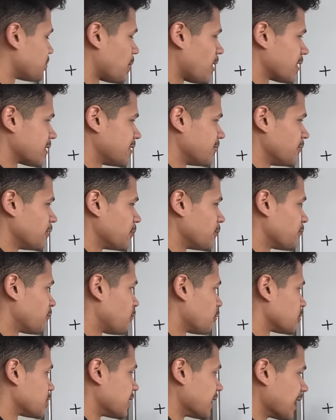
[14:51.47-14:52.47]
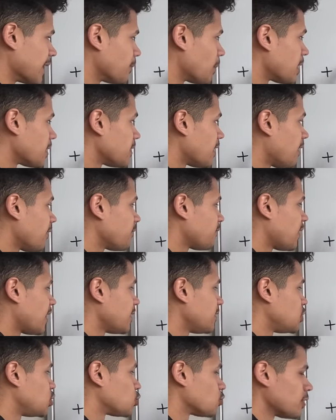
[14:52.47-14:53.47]
positively reinforcing. They might not
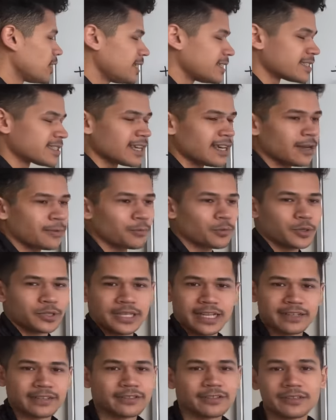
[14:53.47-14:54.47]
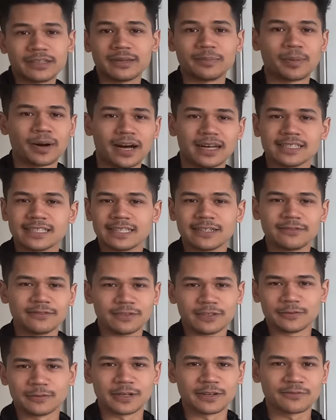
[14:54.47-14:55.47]
find treats particularly
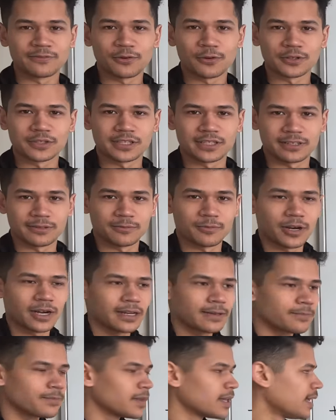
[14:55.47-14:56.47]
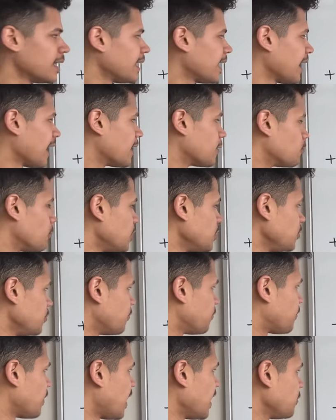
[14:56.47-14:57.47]
positively reinforcing, right? And what you'll
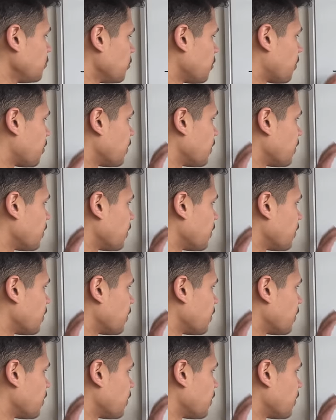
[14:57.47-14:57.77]
find with